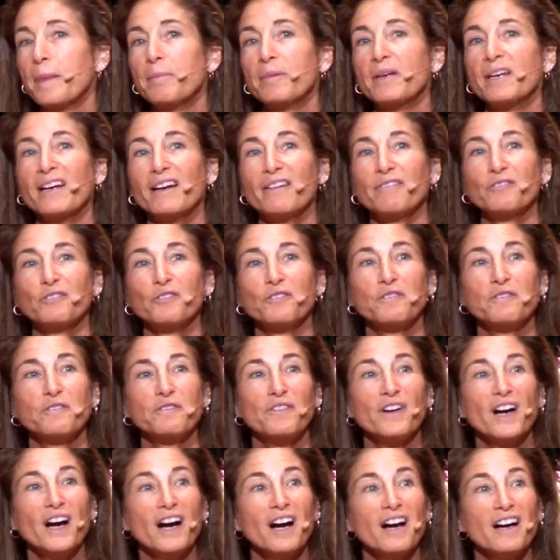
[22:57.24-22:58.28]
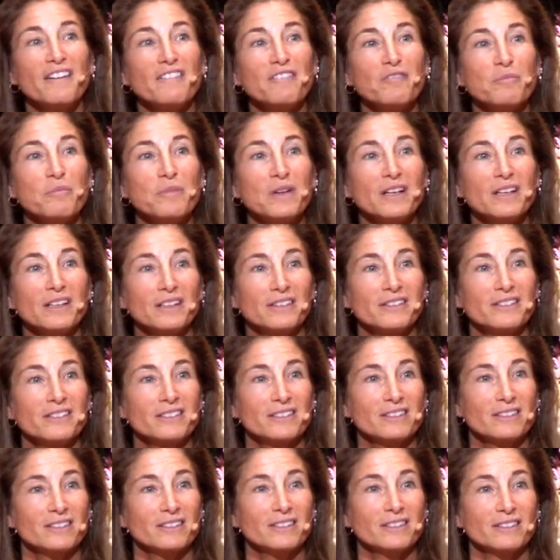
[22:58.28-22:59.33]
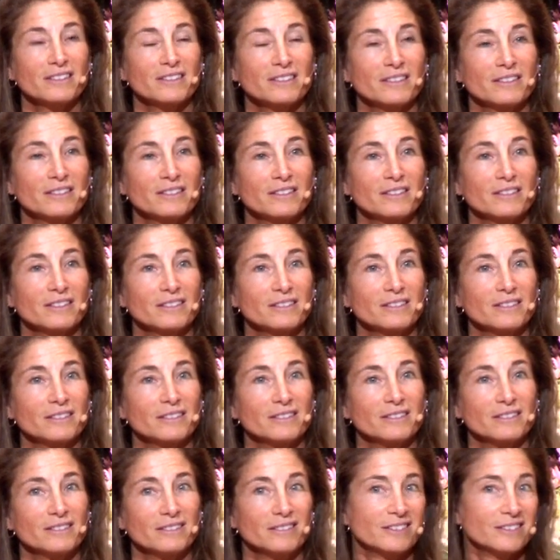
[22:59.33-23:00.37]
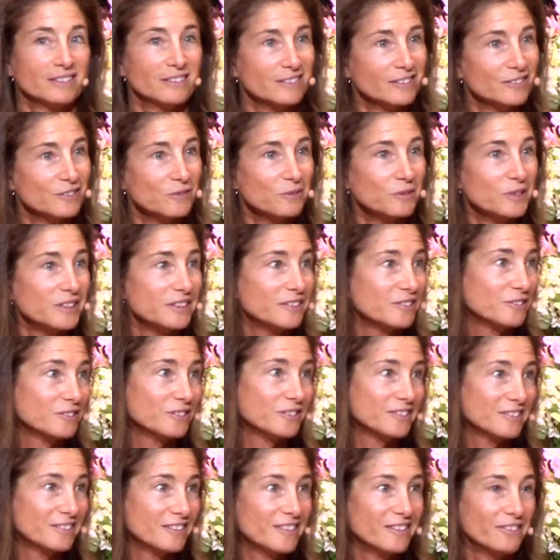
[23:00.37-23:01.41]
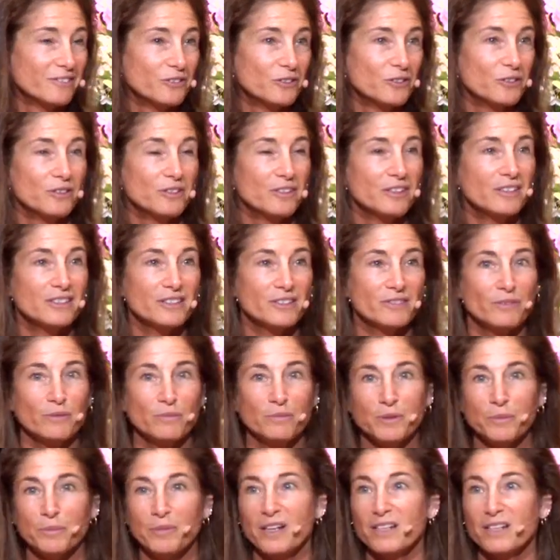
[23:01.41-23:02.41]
But after 5 months, this is the research that I've heard, it's from the